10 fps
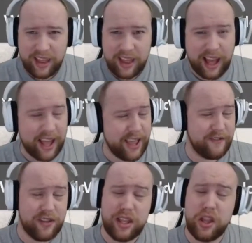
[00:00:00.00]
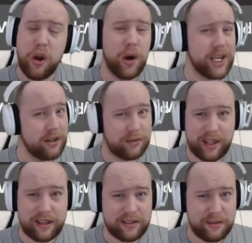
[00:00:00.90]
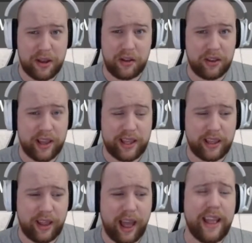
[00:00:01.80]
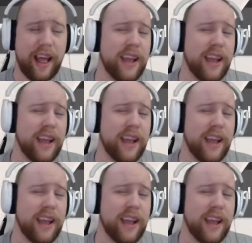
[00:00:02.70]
I have no idea what that's about. Like I I